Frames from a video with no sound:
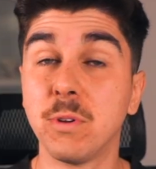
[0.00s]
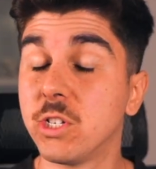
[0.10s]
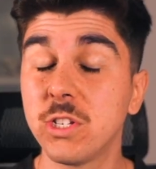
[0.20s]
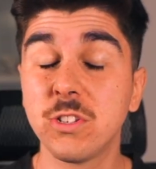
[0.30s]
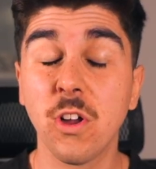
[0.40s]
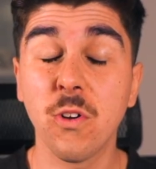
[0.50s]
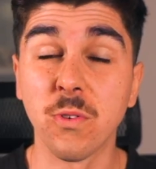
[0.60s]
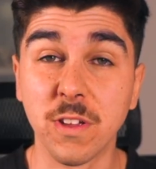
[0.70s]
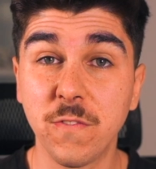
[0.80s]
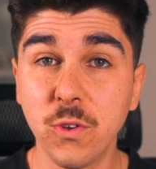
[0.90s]
But just know
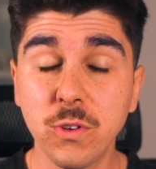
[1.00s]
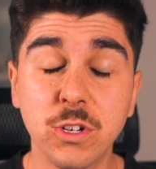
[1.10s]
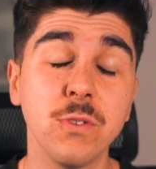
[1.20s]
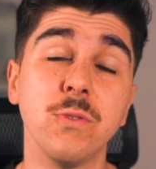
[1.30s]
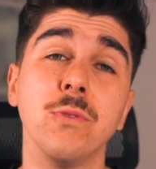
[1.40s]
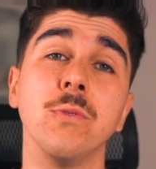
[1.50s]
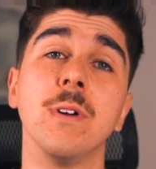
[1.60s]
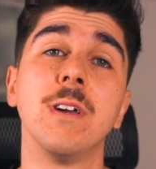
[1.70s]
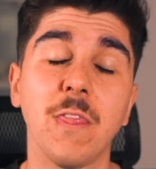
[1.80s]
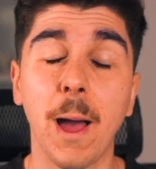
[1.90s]
if you do,
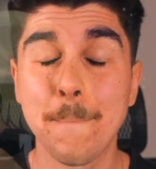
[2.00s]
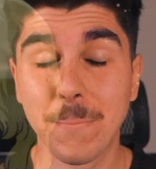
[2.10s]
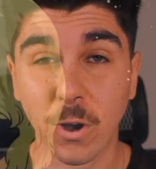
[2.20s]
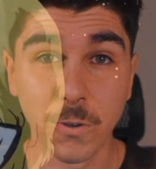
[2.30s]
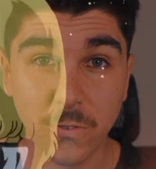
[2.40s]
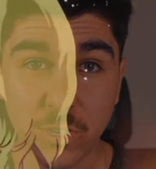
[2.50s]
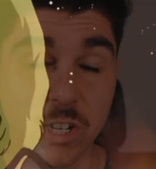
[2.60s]
that post